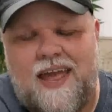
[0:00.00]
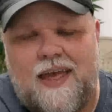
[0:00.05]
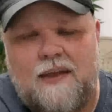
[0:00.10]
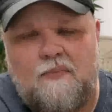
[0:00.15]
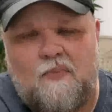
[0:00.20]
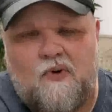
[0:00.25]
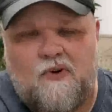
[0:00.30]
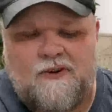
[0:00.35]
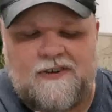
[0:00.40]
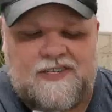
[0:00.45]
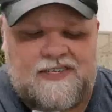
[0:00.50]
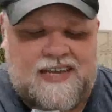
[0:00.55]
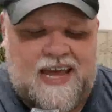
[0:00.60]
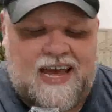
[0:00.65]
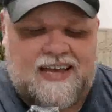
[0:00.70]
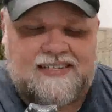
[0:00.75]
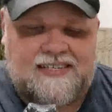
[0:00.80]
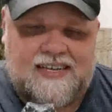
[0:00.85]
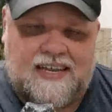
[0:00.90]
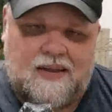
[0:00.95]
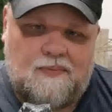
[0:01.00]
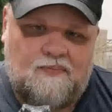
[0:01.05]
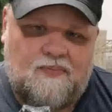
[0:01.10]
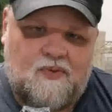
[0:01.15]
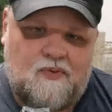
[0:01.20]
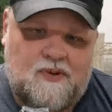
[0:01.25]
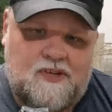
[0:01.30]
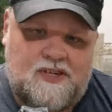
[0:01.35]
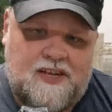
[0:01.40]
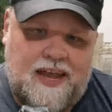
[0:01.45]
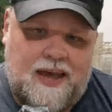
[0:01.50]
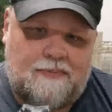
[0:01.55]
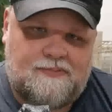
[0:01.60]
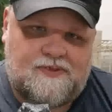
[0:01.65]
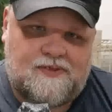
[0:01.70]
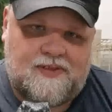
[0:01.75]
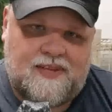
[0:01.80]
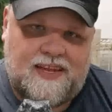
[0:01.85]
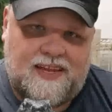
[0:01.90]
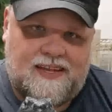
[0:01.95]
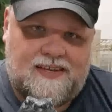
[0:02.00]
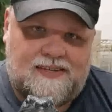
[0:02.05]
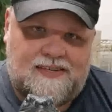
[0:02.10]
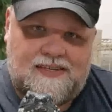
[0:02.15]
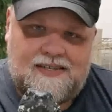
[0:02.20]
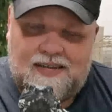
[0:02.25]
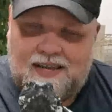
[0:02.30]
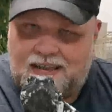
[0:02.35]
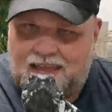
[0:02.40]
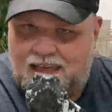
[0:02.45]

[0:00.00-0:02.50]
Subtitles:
and more sassy, which he absolutely is.